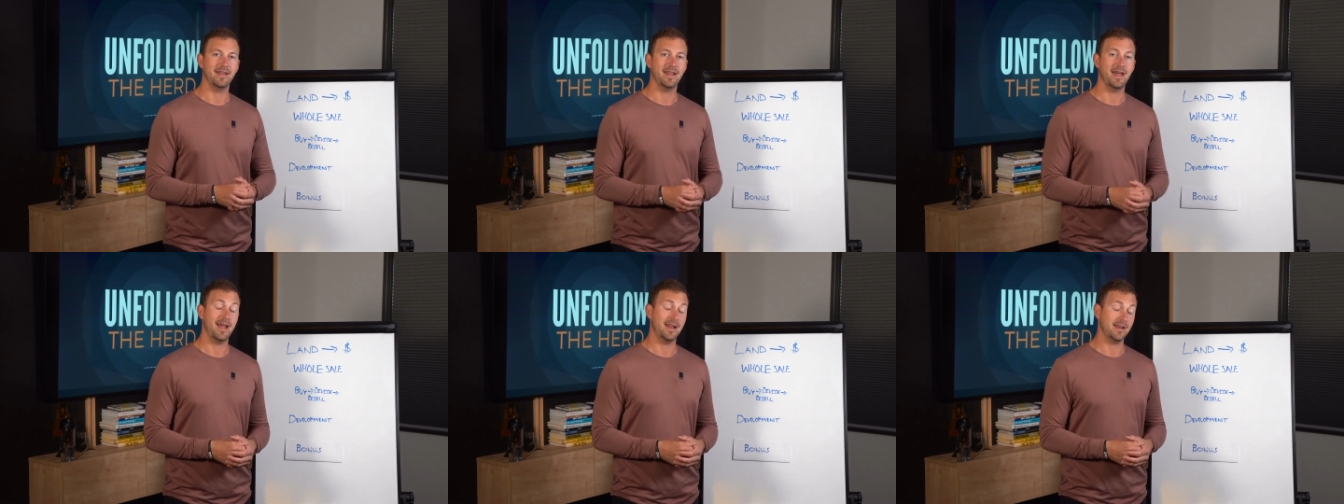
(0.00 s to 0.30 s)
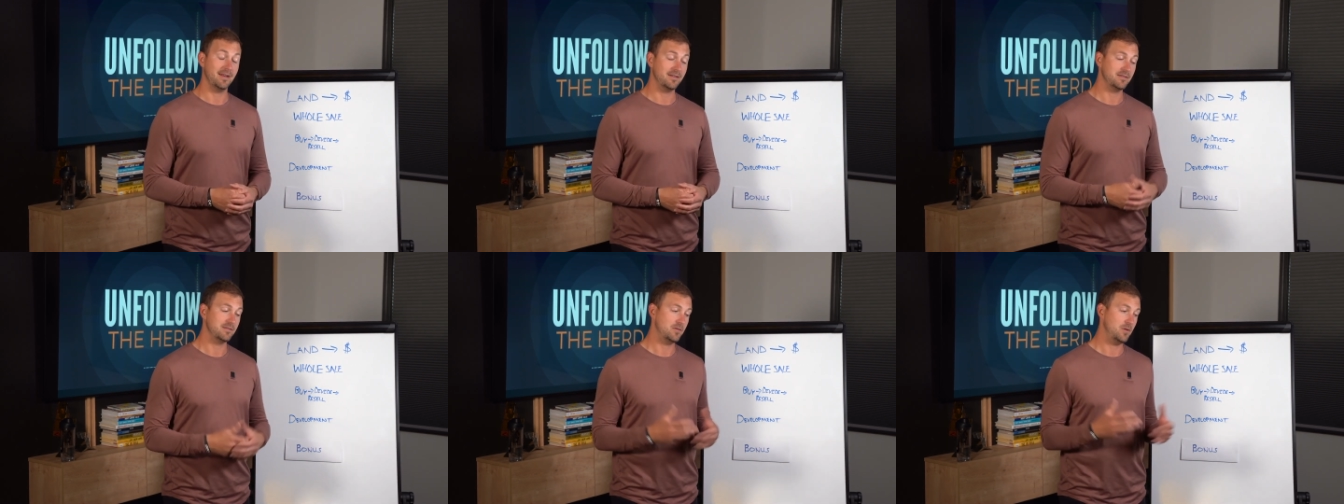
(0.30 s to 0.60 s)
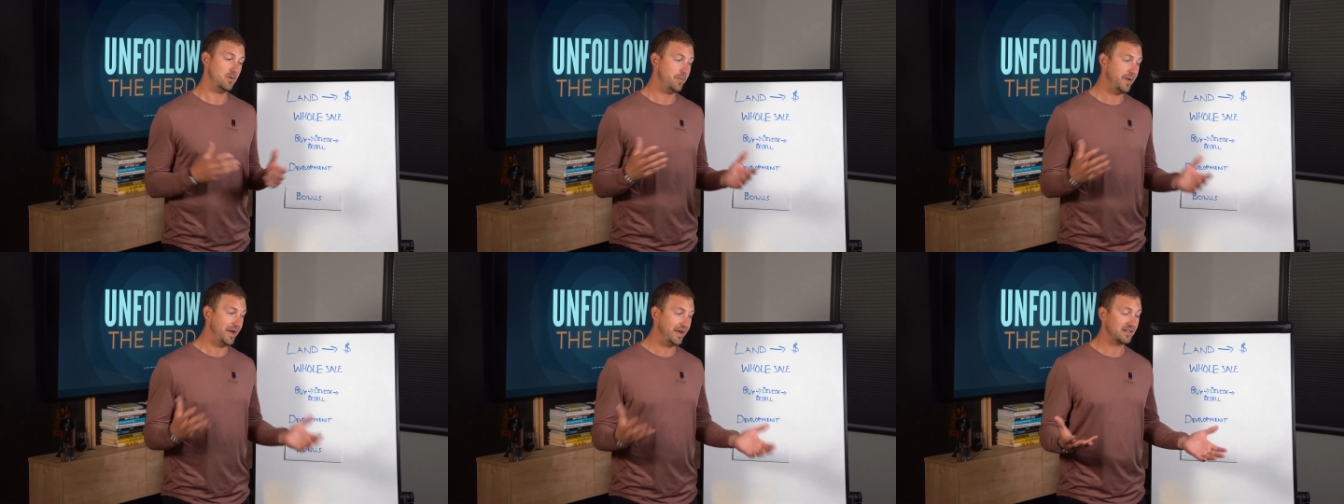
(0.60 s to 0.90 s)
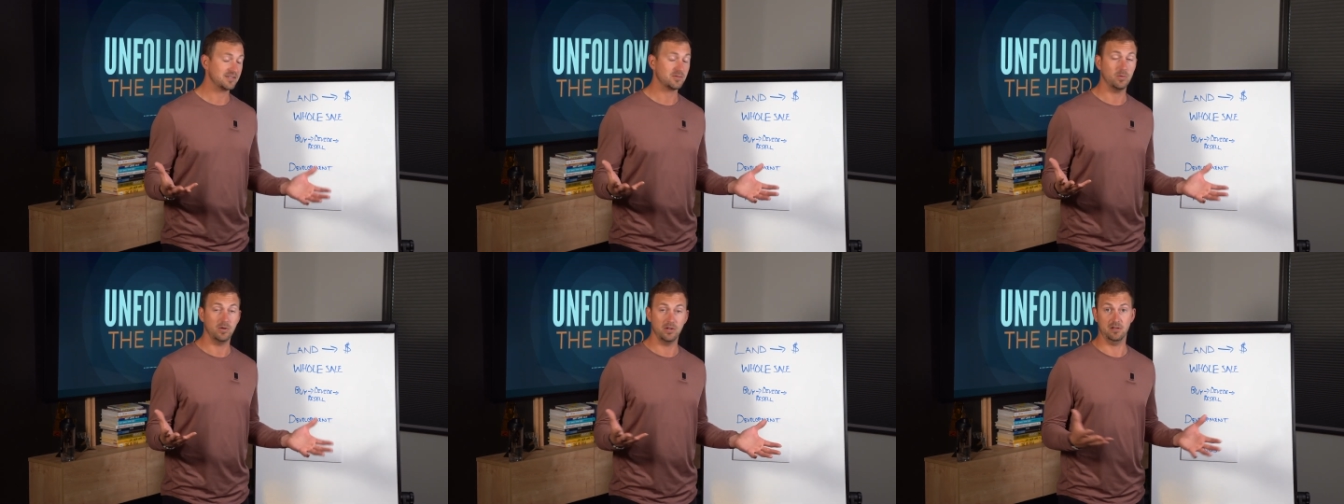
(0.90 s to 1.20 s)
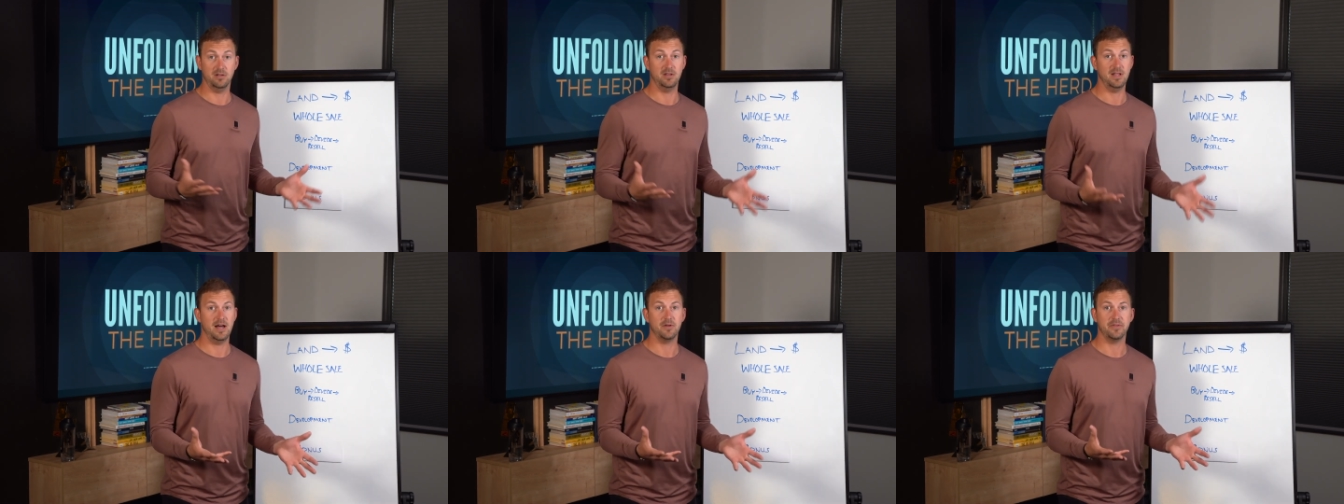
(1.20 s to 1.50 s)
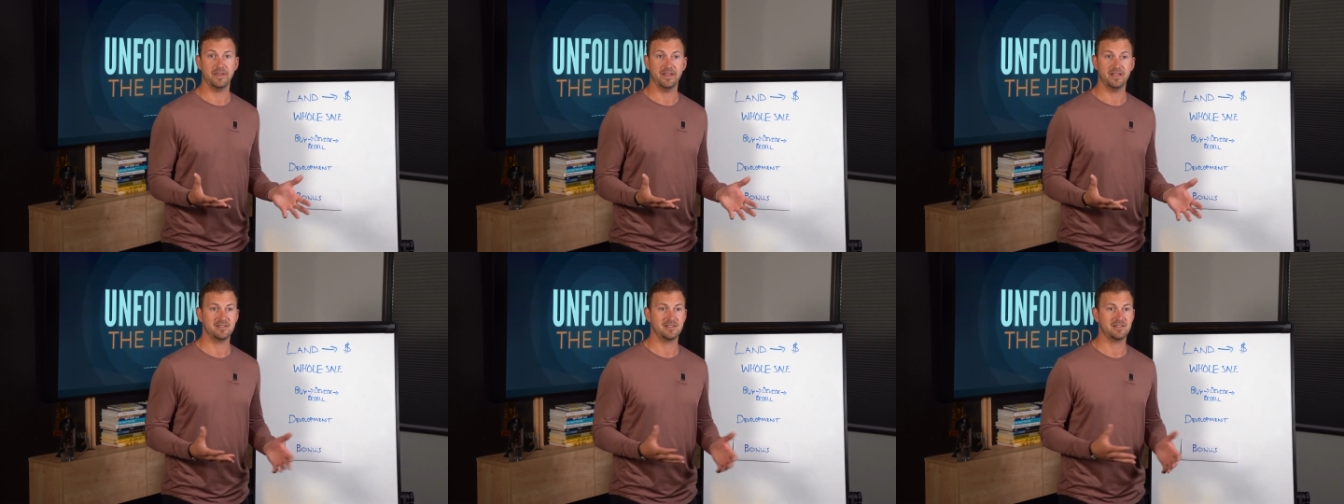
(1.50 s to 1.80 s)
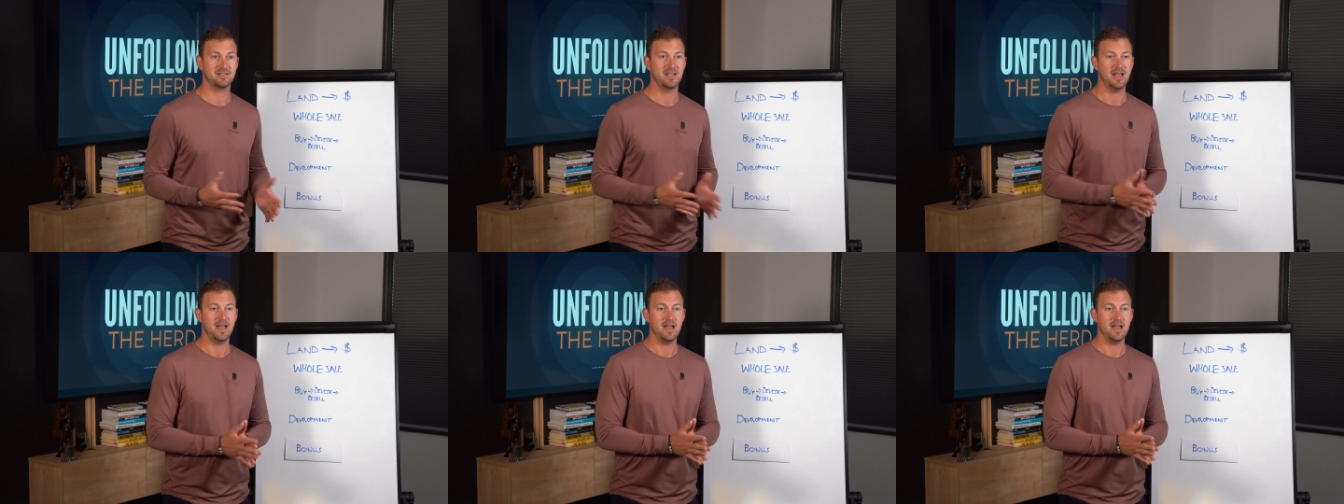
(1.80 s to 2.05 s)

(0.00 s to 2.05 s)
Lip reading: And the banks will allow this.